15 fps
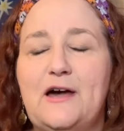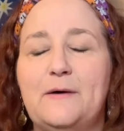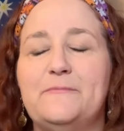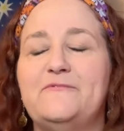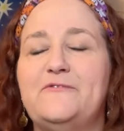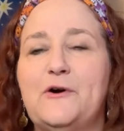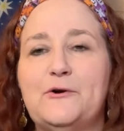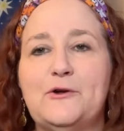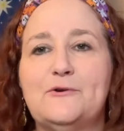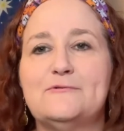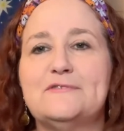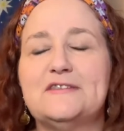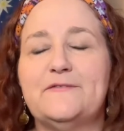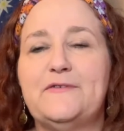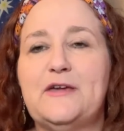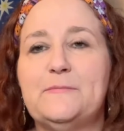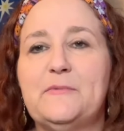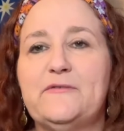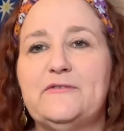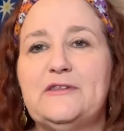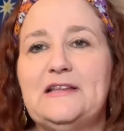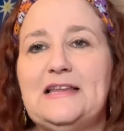photos of him
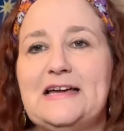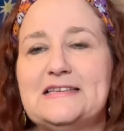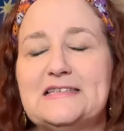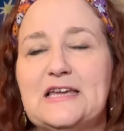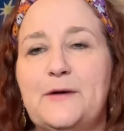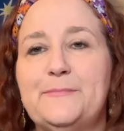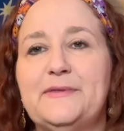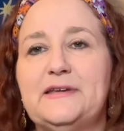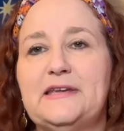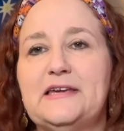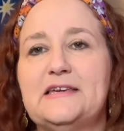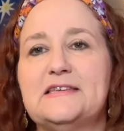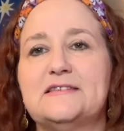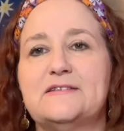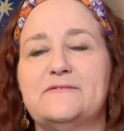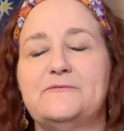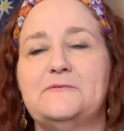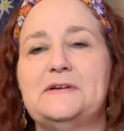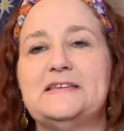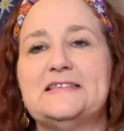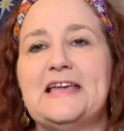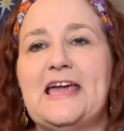over the last couple of days.
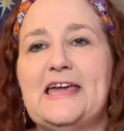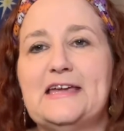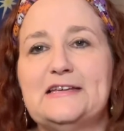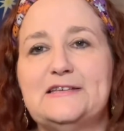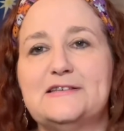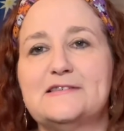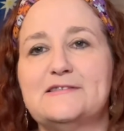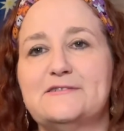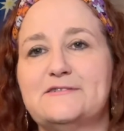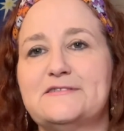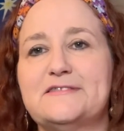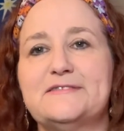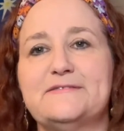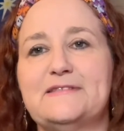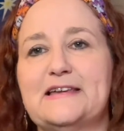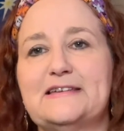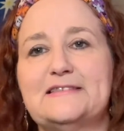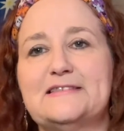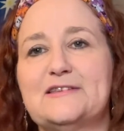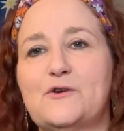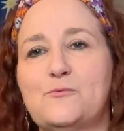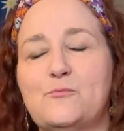His hand just looks like
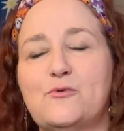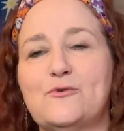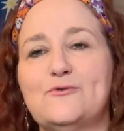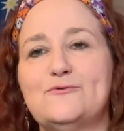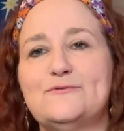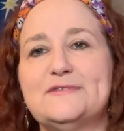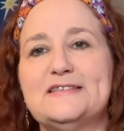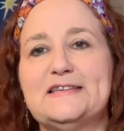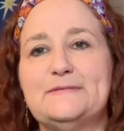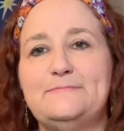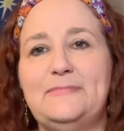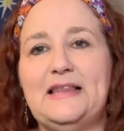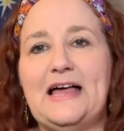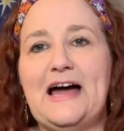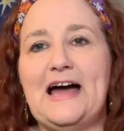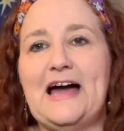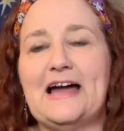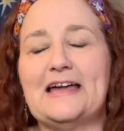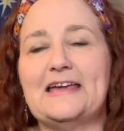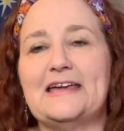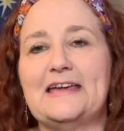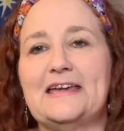so bruised and
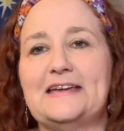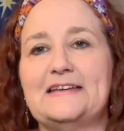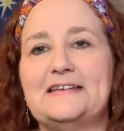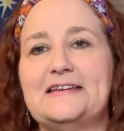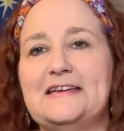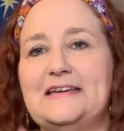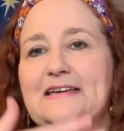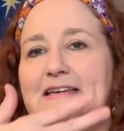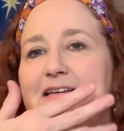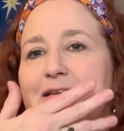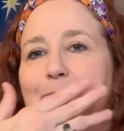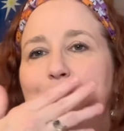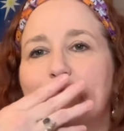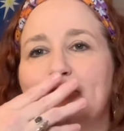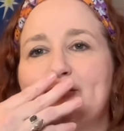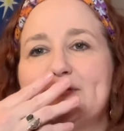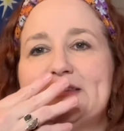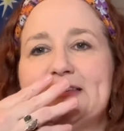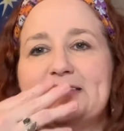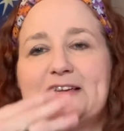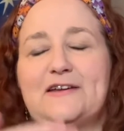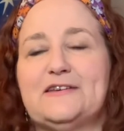black, and
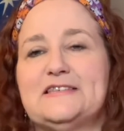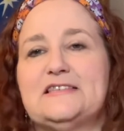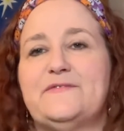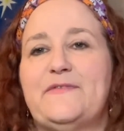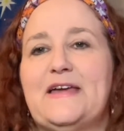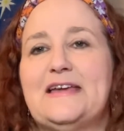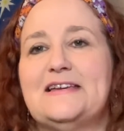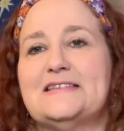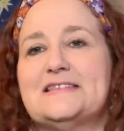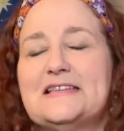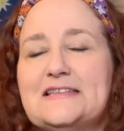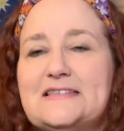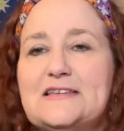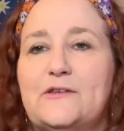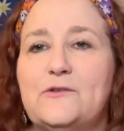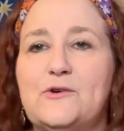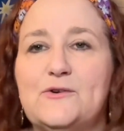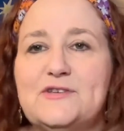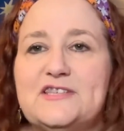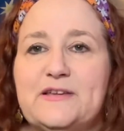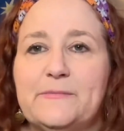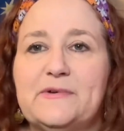bruises on his face. And so there
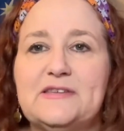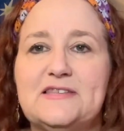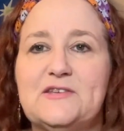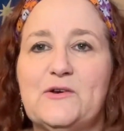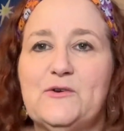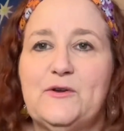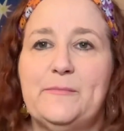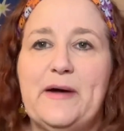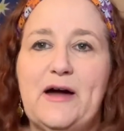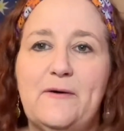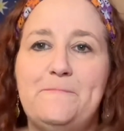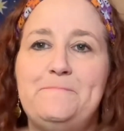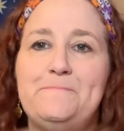is some concern about